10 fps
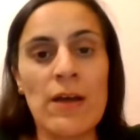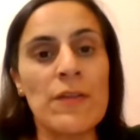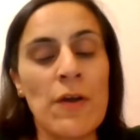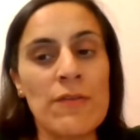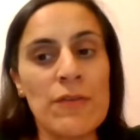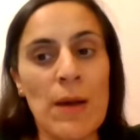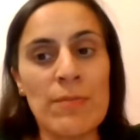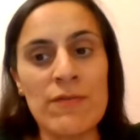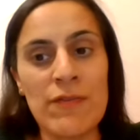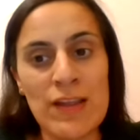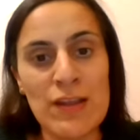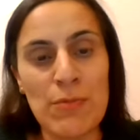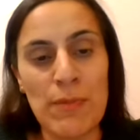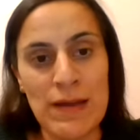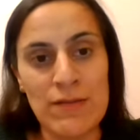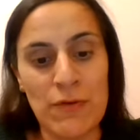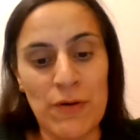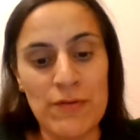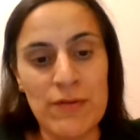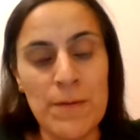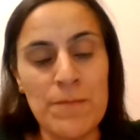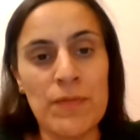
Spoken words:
those types of vegetable-based oils